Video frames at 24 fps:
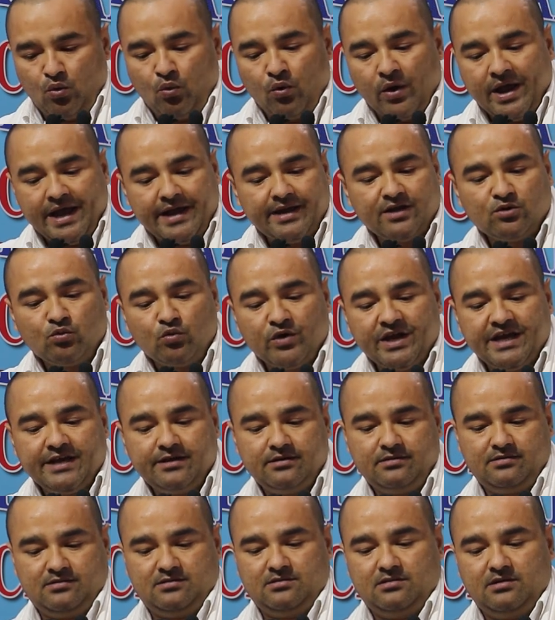When
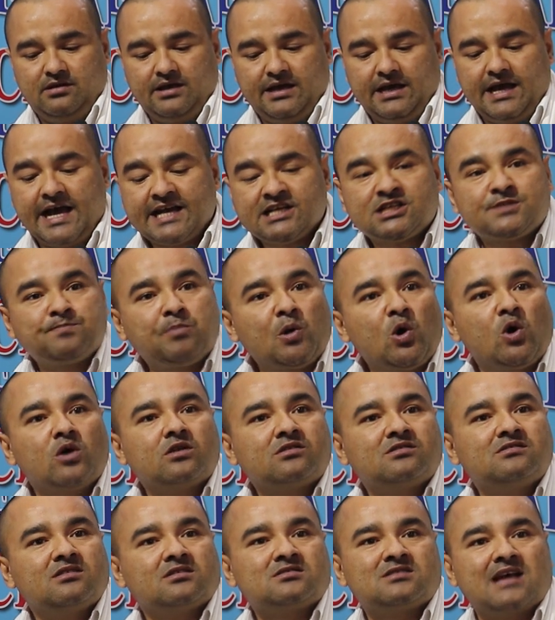we
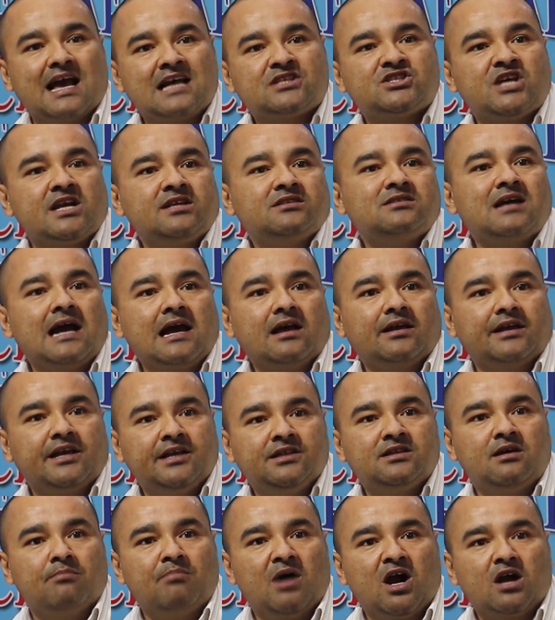explore this agenda
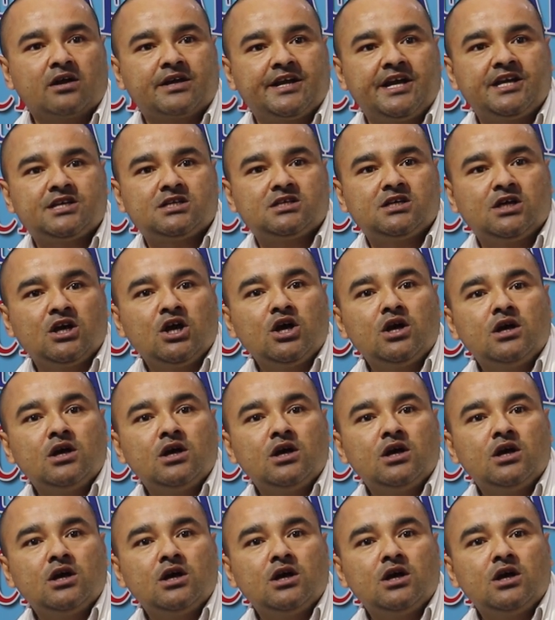in the market,